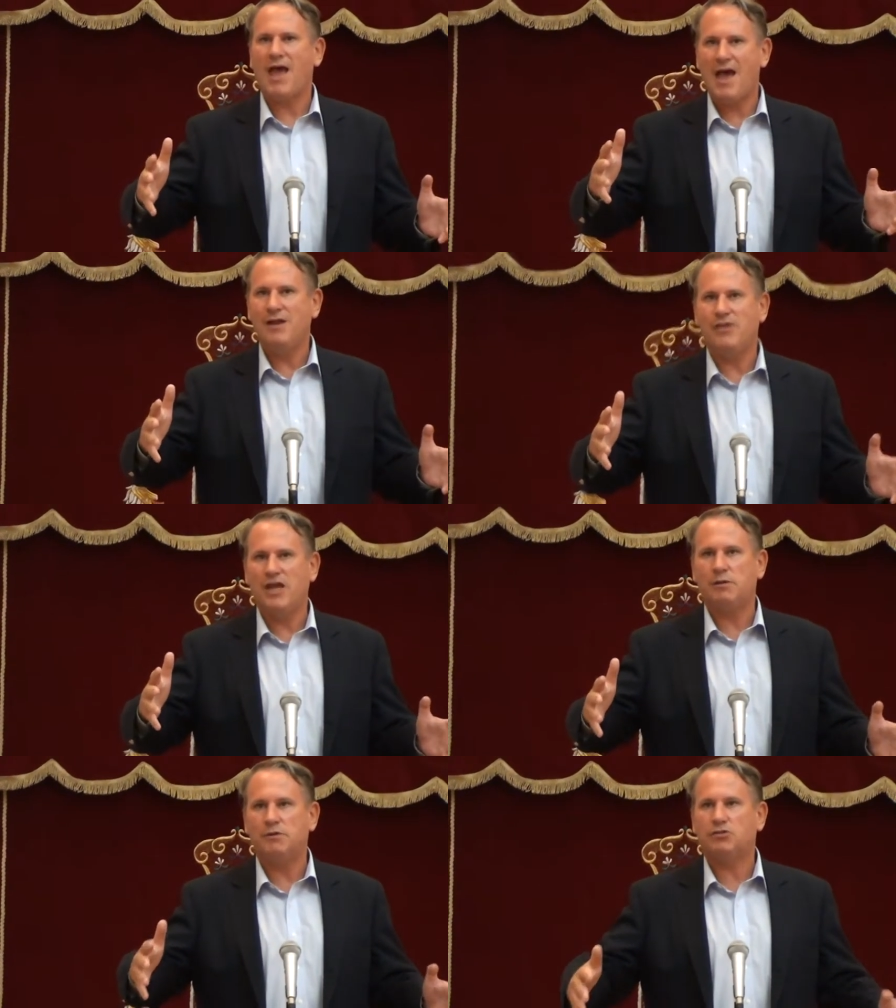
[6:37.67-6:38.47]
and the
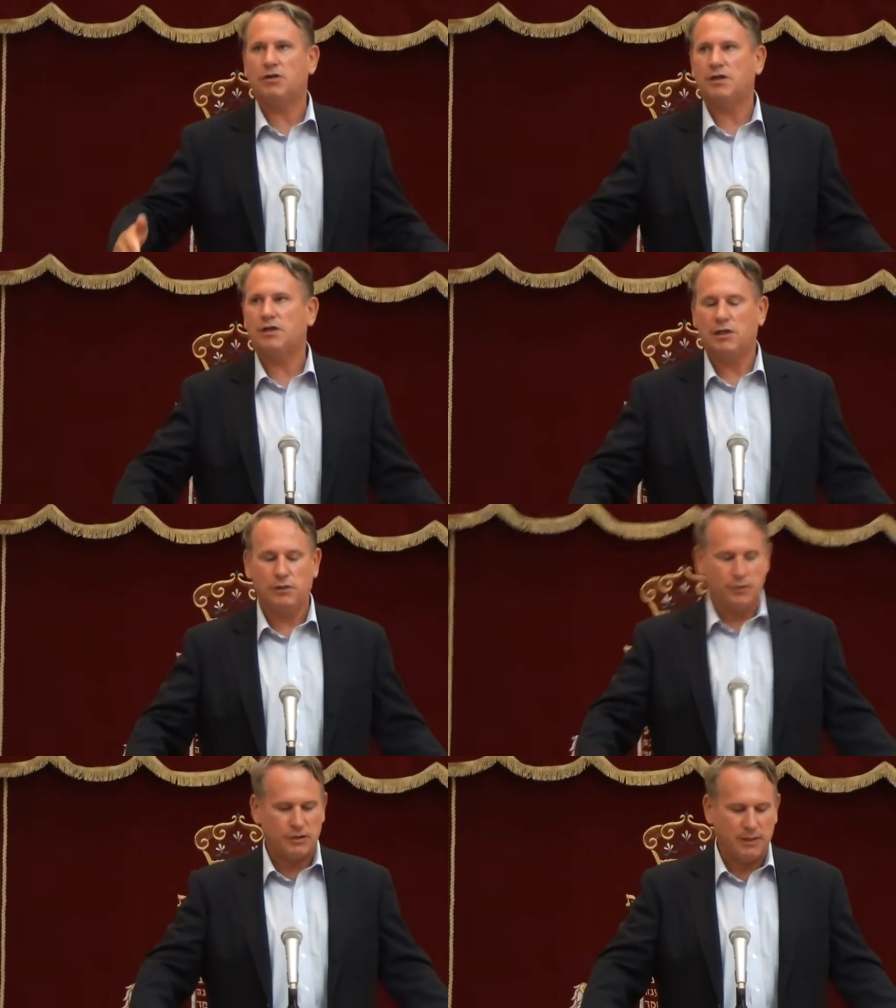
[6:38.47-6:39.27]
enemy's trying to kill
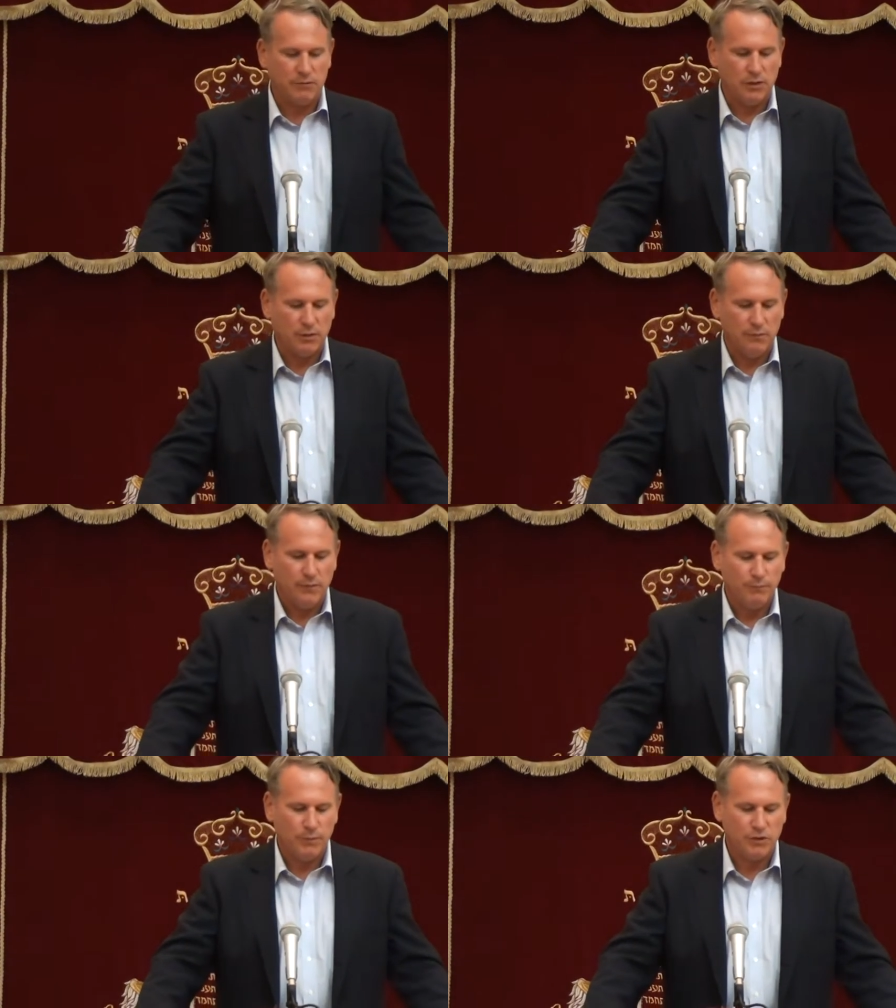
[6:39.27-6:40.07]
you at the same time.
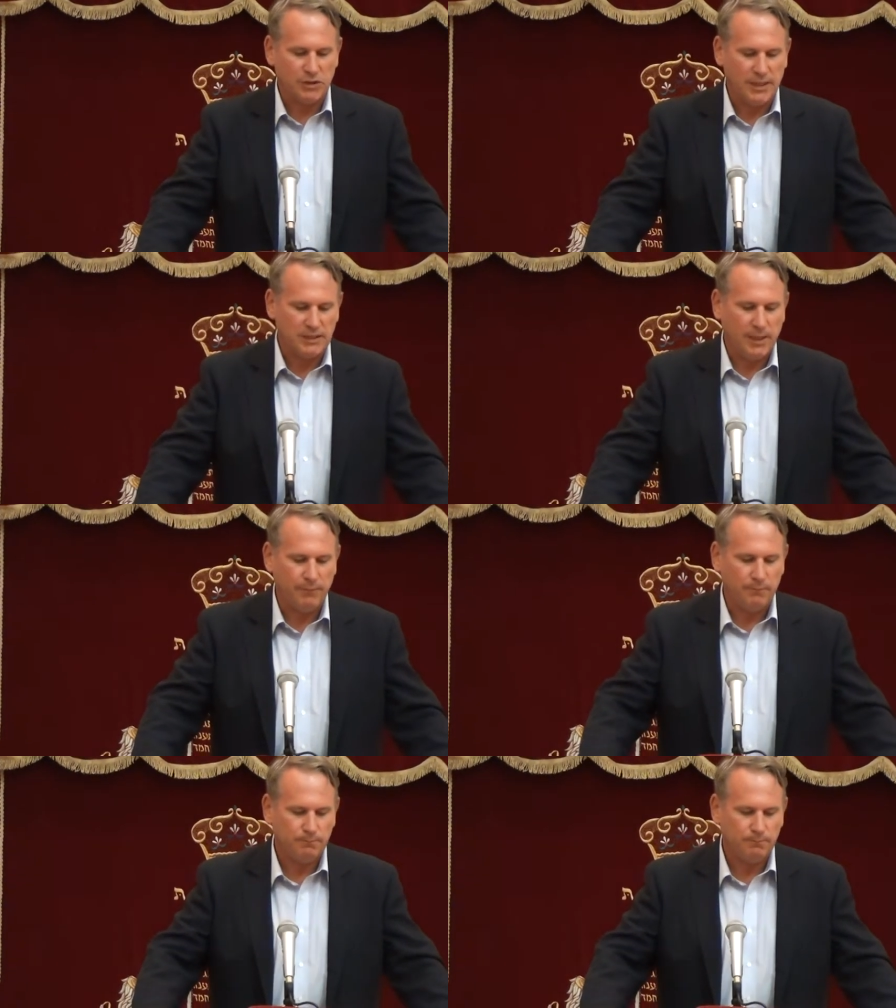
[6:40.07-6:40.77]
Mistakes happen.